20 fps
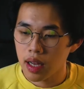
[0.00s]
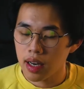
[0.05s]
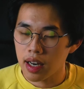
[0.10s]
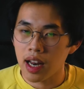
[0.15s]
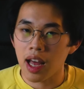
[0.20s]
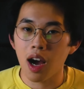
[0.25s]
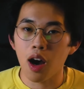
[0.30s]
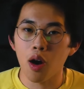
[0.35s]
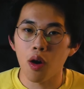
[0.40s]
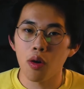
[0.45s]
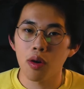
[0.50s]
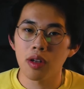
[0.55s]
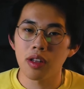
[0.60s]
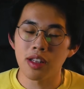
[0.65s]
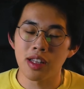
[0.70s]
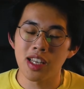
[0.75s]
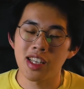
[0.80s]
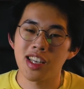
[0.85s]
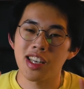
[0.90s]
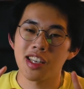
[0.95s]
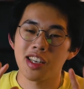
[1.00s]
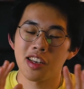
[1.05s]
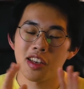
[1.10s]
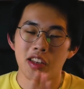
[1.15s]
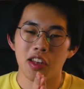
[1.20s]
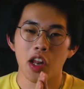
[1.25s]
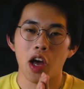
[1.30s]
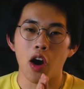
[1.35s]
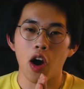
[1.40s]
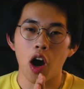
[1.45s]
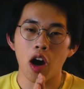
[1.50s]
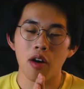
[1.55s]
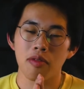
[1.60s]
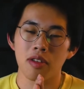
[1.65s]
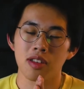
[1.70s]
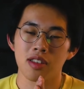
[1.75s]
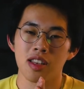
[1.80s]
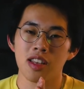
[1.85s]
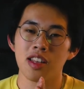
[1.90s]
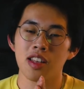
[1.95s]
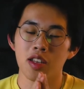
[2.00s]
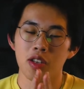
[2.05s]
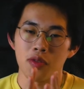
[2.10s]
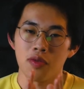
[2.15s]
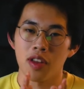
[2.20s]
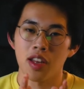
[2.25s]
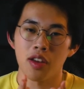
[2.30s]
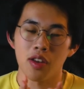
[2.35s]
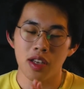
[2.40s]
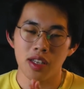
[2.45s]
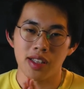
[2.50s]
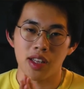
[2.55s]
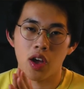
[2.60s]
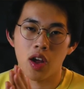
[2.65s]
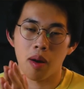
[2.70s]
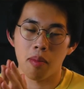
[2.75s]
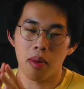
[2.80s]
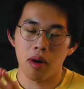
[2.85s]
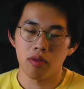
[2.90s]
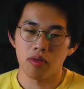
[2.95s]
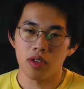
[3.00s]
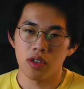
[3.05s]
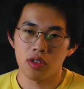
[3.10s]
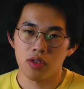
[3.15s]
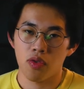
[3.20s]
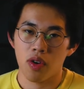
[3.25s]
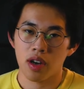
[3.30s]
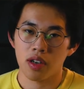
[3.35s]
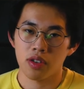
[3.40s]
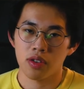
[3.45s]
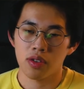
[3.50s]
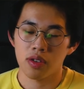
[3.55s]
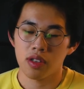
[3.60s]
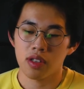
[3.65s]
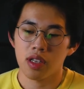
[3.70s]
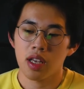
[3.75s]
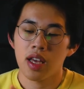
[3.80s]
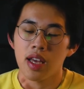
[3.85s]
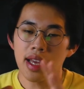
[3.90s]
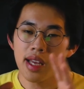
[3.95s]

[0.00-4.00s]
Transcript: Now, this is now obviously this video is not about distractions.